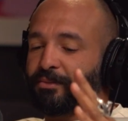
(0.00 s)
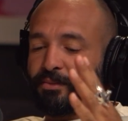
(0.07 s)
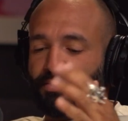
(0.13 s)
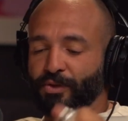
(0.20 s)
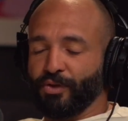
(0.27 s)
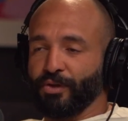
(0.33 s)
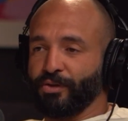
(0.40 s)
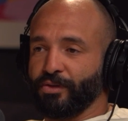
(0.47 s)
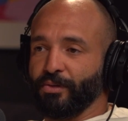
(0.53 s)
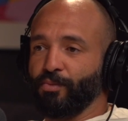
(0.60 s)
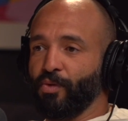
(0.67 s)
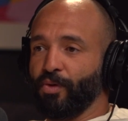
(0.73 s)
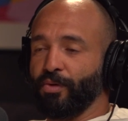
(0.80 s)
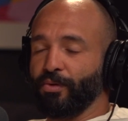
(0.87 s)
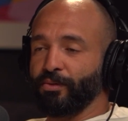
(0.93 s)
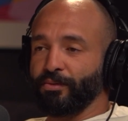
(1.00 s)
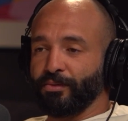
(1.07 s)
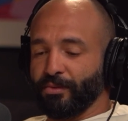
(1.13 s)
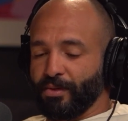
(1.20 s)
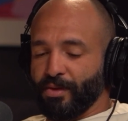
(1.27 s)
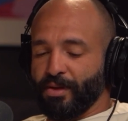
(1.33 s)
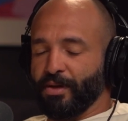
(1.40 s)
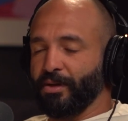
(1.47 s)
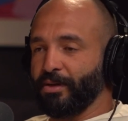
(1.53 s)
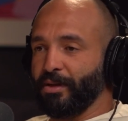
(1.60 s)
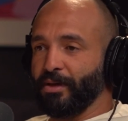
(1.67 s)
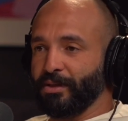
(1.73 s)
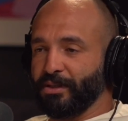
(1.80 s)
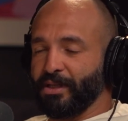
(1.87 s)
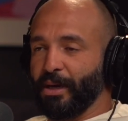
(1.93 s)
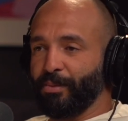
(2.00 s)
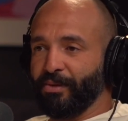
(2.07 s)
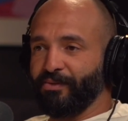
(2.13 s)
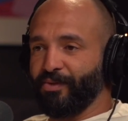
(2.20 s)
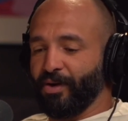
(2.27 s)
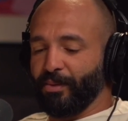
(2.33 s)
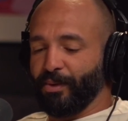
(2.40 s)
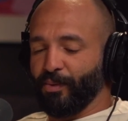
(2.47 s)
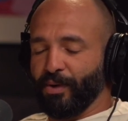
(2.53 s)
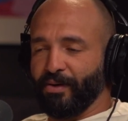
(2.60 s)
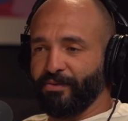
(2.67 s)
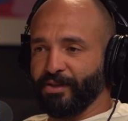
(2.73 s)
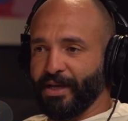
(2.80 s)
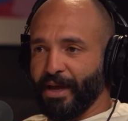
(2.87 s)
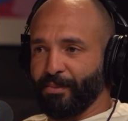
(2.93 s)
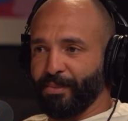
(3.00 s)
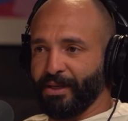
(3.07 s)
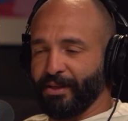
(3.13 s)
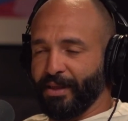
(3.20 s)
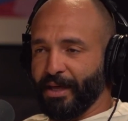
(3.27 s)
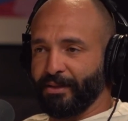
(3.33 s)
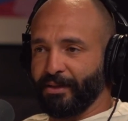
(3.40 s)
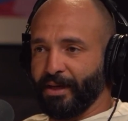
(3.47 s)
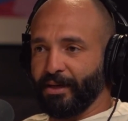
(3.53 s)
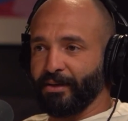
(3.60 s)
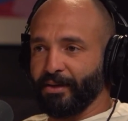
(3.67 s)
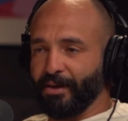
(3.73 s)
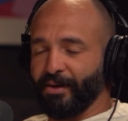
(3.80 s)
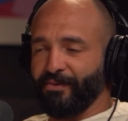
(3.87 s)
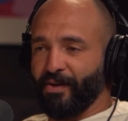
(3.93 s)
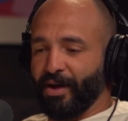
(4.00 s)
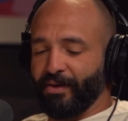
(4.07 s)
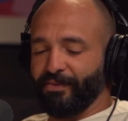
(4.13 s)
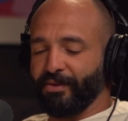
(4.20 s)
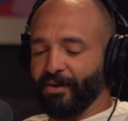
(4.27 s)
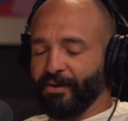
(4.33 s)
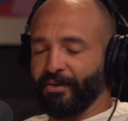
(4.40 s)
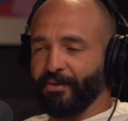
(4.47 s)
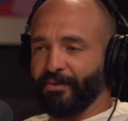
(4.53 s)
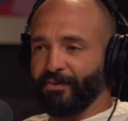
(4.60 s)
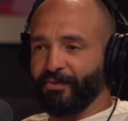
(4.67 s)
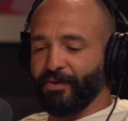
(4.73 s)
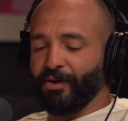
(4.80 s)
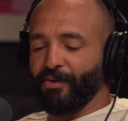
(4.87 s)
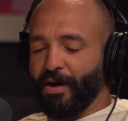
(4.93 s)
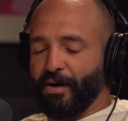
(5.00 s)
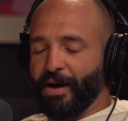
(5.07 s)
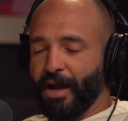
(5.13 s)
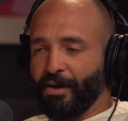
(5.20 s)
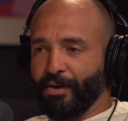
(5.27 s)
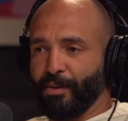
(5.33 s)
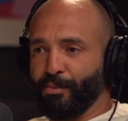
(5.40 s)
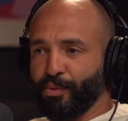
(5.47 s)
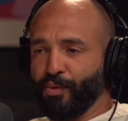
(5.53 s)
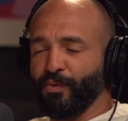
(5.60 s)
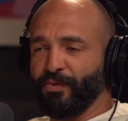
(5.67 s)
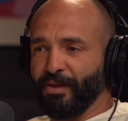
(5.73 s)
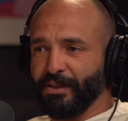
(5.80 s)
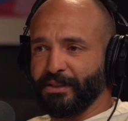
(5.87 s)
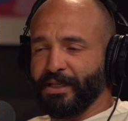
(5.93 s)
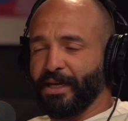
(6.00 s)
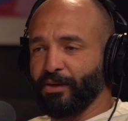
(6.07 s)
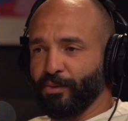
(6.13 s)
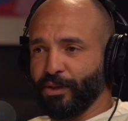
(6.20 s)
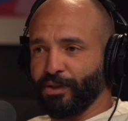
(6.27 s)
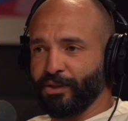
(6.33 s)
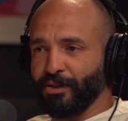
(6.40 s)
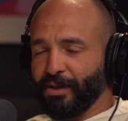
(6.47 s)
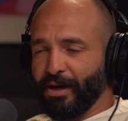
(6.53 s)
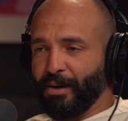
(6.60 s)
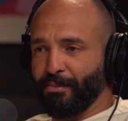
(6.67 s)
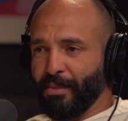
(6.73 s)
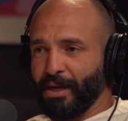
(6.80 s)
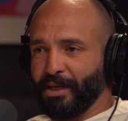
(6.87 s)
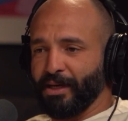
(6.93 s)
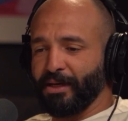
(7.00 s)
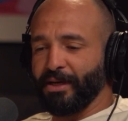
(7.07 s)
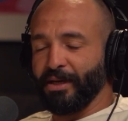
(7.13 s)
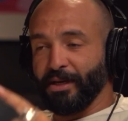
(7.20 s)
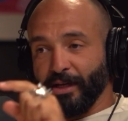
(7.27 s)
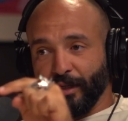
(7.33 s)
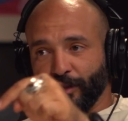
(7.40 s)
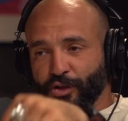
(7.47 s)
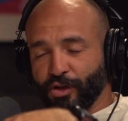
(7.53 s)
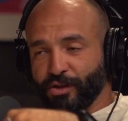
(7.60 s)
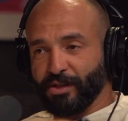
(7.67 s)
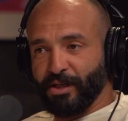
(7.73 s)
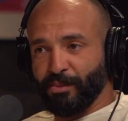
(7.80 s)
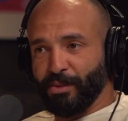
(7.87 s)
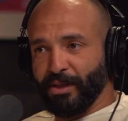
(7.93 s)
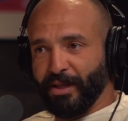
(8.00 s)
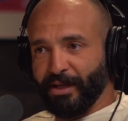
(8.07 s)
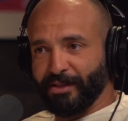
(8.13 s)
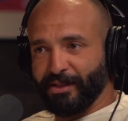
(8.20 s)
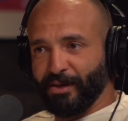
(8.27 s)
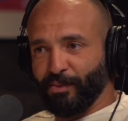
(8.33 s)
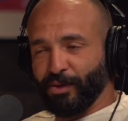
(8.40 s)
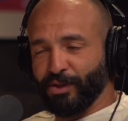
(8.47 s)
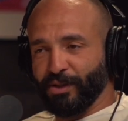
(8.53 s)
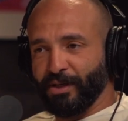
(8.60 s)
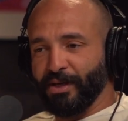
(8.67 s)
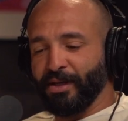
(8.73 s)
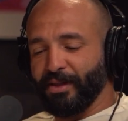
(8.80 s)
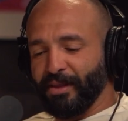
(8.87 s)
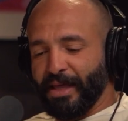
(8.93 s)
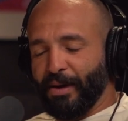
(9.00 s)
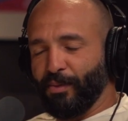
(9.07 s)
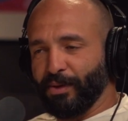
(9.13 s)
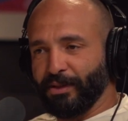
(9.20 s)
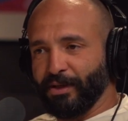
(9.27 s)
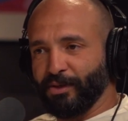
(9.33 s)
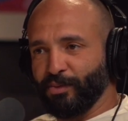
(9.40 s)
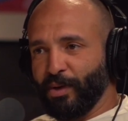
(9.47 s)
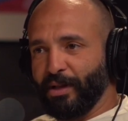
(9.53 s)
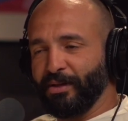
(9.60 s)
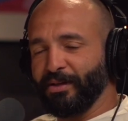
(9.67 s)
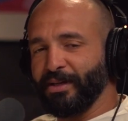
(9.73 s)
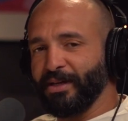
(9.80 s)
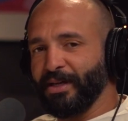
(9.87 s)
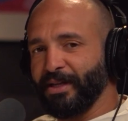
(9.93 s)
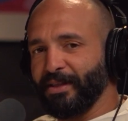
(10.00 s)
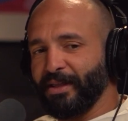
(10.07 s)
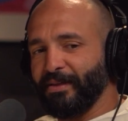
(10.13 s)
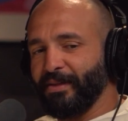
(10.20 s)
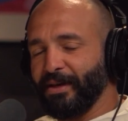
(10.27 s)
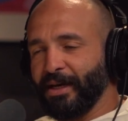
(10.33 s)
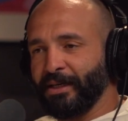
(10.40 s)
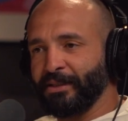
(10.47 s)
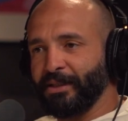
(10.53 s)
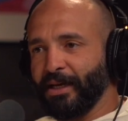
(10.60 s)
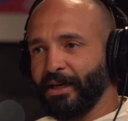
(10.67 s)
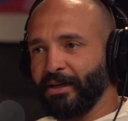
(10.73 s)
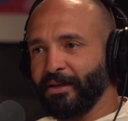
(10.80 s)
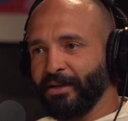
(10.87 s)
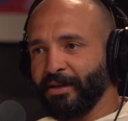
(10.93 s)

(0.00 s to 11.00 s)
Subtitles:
just tomorrow. The step in front of me, whatever's happening that day, if I have to figure out how to improve this sandwich that I'm making, it's just going to be that sandwich. That one does well. Then the next day,